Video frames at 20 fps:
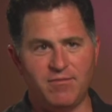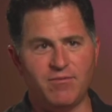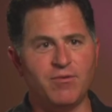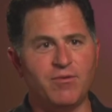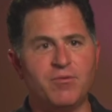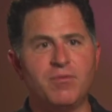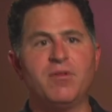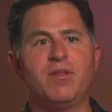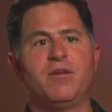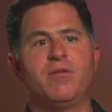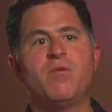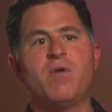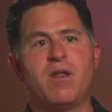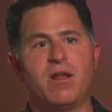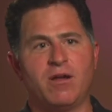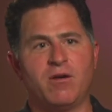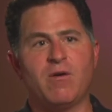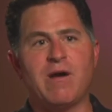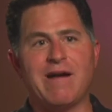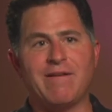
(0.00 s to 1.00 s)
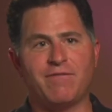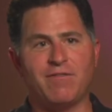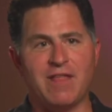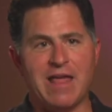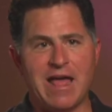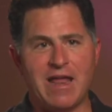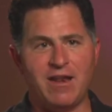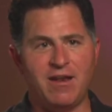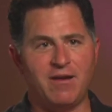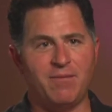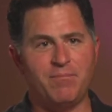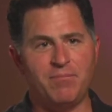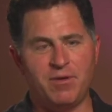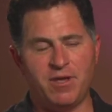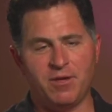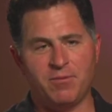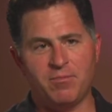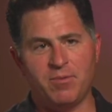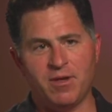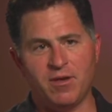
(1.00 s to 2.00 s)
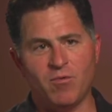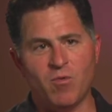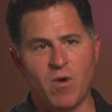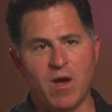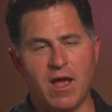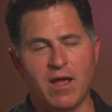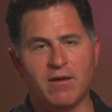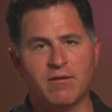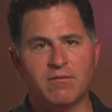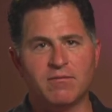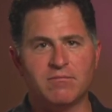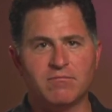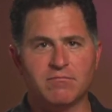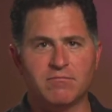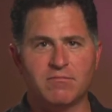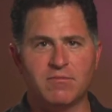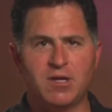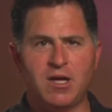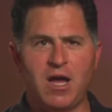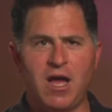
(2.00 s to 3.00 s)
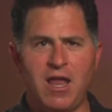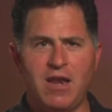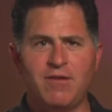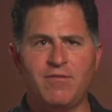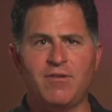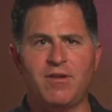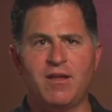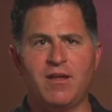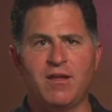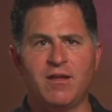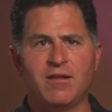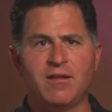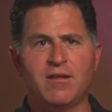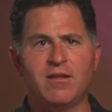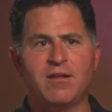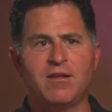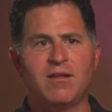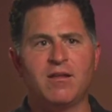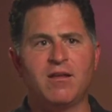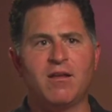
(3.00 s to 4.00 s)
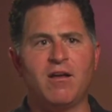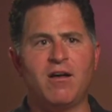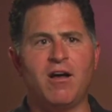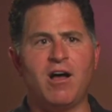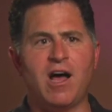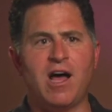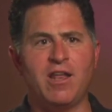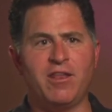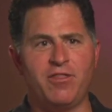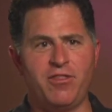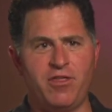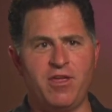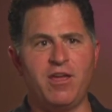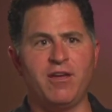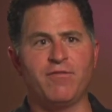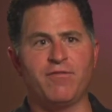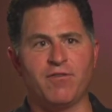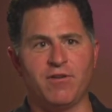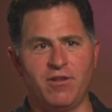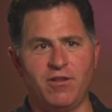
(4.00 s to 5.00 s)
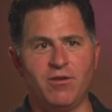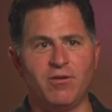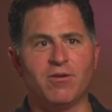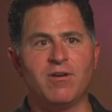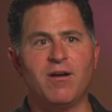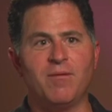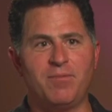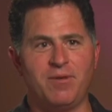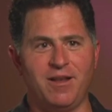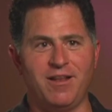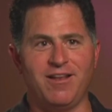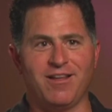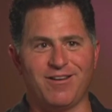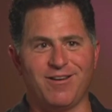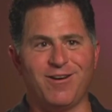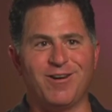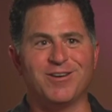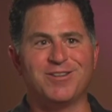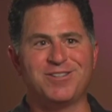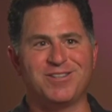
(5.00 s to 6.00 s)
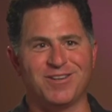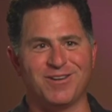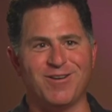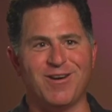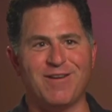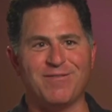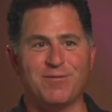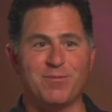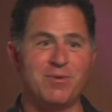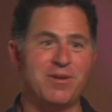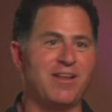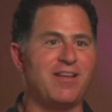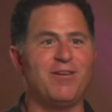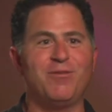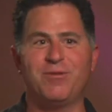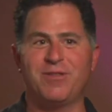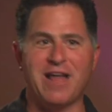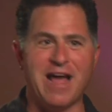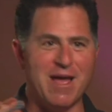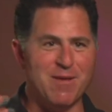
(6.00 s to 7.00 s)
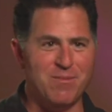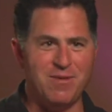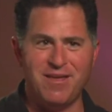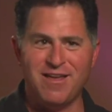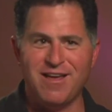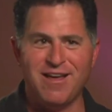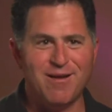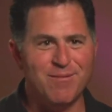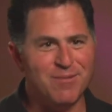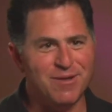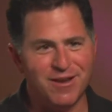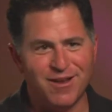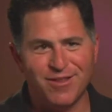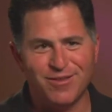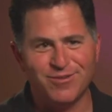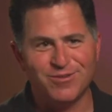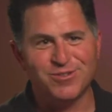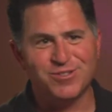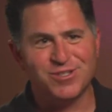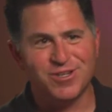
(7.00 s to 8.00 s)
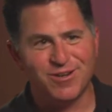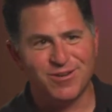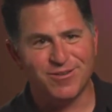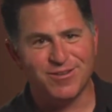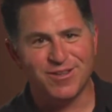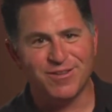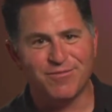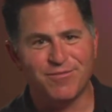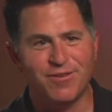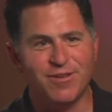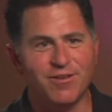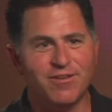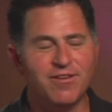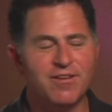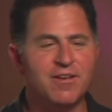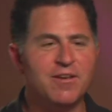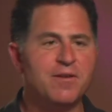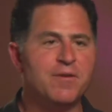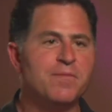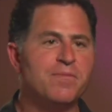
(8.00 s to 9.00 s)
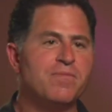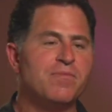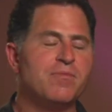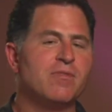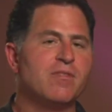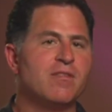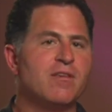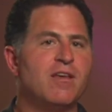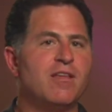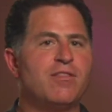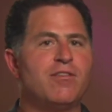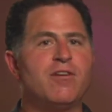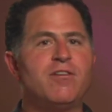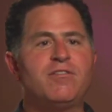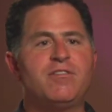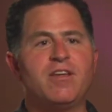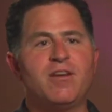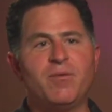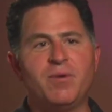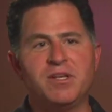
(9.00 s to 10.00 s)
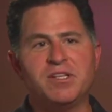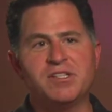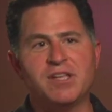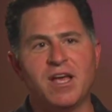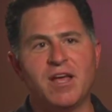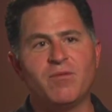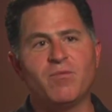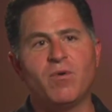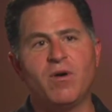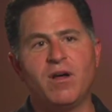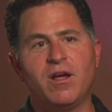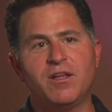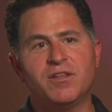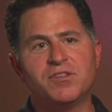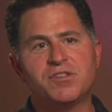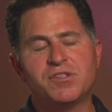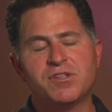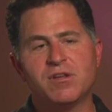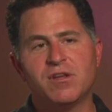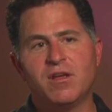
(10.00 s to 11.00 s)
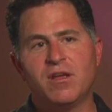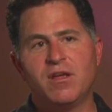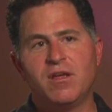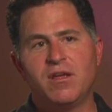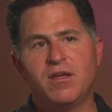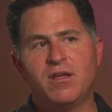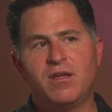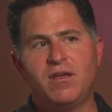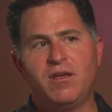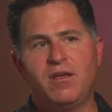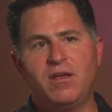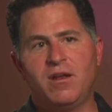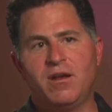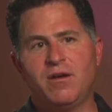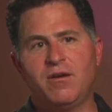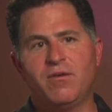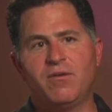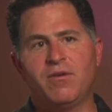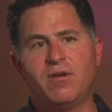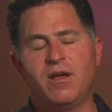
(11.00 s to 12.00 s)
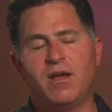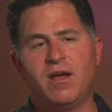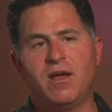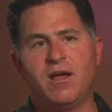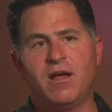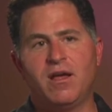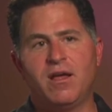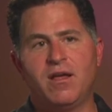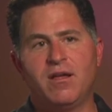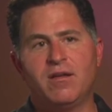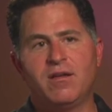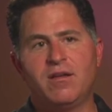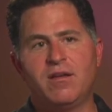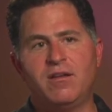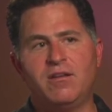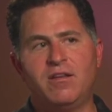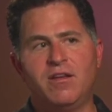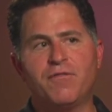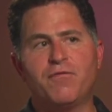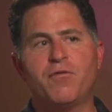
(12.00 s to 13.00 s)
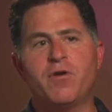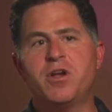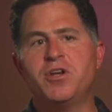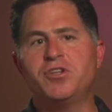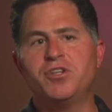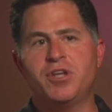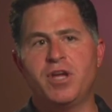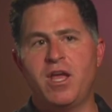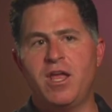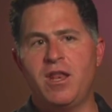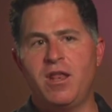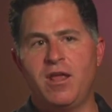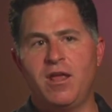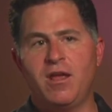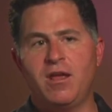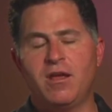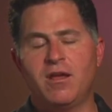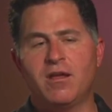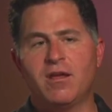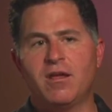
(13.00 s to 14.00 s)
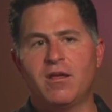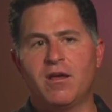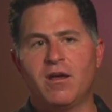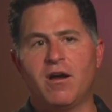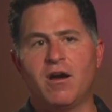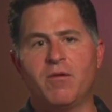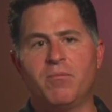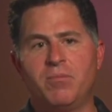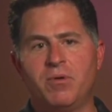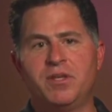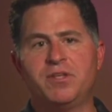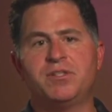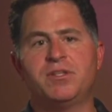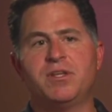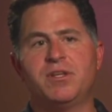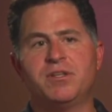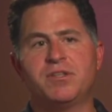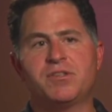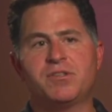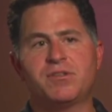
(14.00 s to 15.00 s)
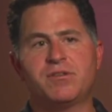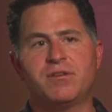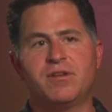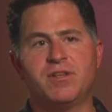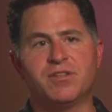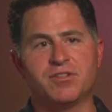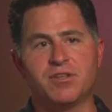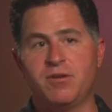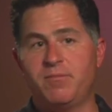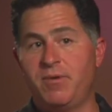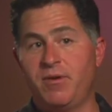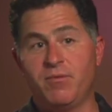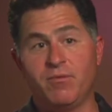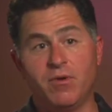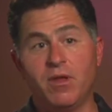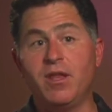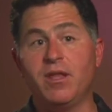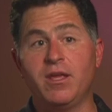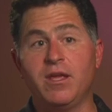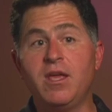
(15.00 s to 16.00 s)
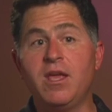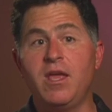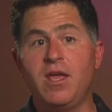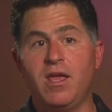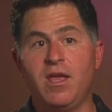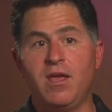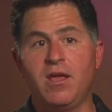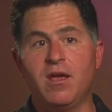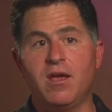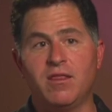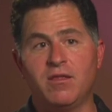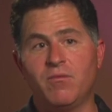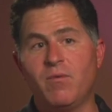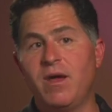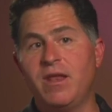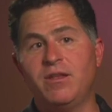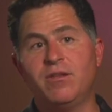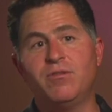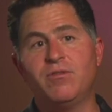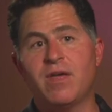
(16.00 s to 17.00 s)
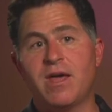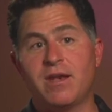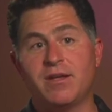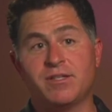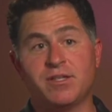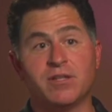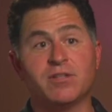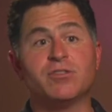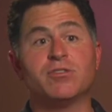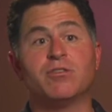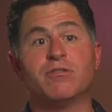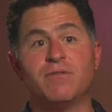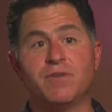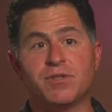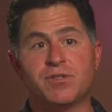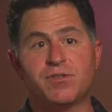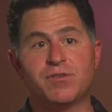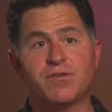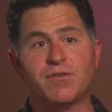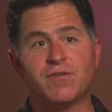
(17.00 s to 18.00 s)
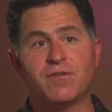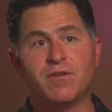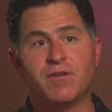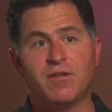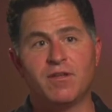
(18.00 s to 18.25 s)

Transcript: you know we really want to go after that in a big big way kind of a odd thing for a little company like ours to go after, particularly with IBM and others, you know, in the field. The third thing we said was, you know, uh, differentiating our business is going to be really key, and the way to do that is on service.